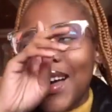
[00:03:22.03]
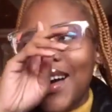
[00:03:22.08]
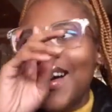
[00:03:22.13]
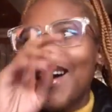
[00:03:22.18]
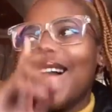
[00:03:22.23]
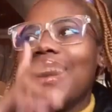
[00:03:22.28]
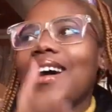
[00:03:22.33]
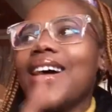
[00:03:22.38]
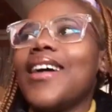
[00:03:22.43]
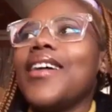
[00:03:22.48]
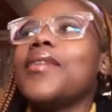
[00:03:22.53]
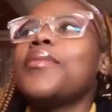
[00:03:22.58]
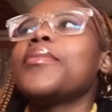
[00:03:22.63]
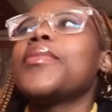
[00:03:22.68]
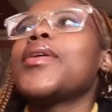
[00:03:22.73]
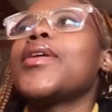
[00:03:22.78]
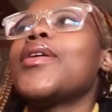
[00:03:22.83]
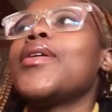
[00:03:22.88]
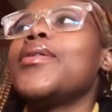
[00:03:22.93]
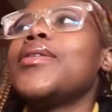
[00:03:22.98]
I
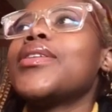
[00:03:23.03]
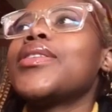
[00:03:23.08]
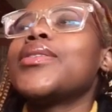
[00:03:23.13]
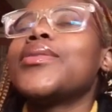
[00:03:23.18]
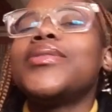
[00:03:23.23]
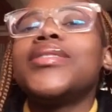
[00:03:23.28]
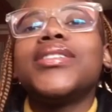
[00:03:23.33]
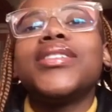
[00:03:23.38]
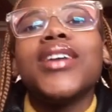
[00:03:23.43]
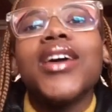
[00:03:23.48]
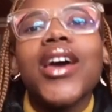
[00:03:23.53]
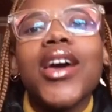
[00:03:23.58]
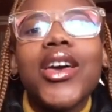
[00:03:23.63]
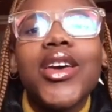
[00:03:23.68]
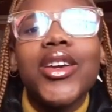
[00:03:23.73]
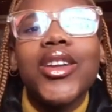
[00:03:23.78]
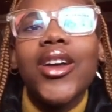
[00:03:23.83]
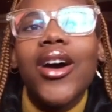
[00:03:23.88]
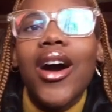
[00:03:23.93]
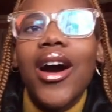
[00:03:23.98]
am going through it.
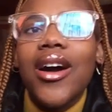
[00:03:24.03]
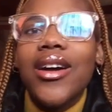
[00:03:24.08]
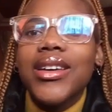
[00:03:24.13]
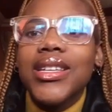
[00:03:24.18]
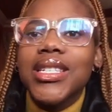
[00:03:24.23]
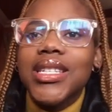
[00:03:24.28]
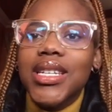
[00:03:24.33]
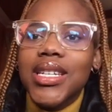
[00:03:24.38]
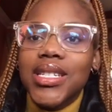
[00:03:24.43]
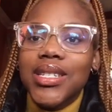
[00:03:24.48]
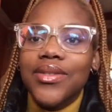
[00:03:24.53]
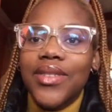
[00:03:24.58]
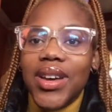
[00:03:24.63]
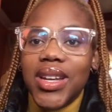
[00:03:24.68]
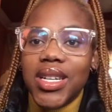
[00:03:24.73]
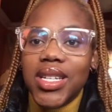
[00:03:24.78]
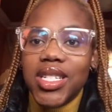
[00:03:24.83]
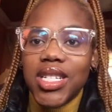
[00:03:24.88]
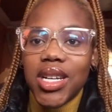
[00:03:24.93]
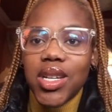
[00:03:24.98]
You know how I said
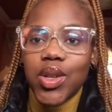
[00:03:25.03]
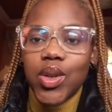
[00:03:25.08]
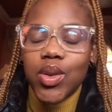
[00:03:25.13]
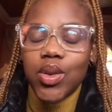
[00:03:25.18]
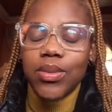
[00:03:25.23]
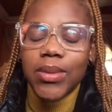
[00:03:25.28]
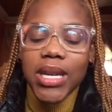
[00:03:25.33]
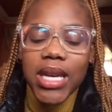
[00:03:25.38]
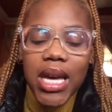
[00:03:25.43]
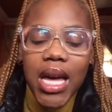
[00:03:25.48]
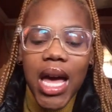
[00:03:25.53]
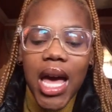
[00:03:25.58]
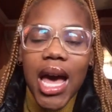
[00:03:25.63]
financially kubi?